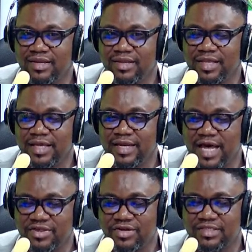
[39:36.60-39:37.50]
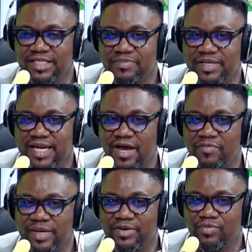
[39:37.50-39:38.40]
the National Assembly now
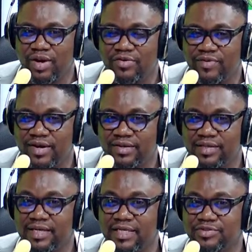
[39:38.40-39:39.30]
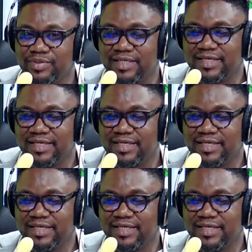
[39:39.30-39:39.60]
being the one running the country.